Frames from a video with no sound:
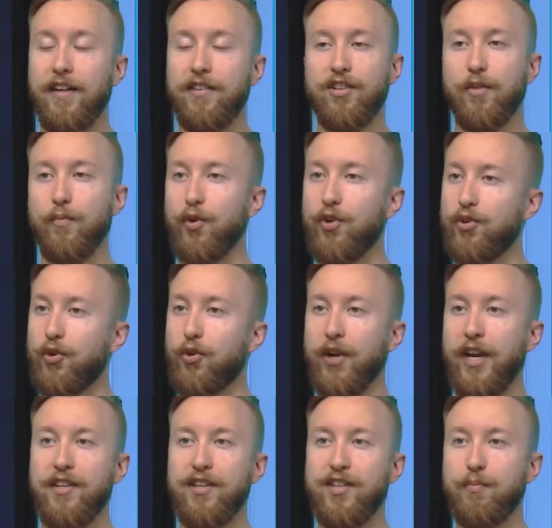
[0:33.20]
It's a
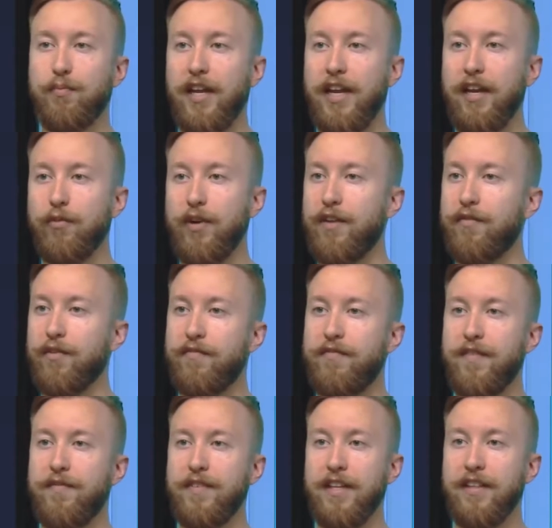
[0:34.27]
commercial-grade display rated for
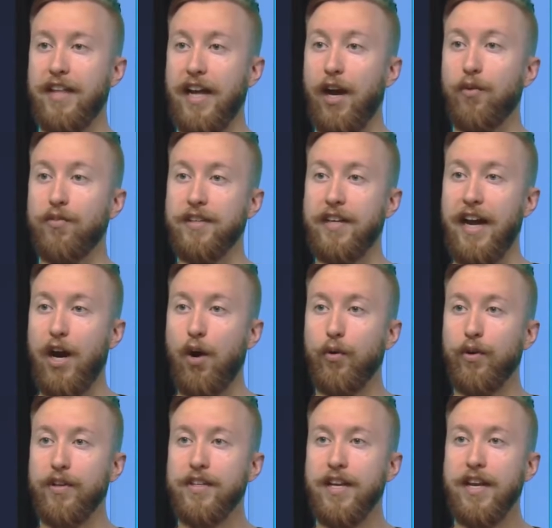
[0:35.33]
50,000 hours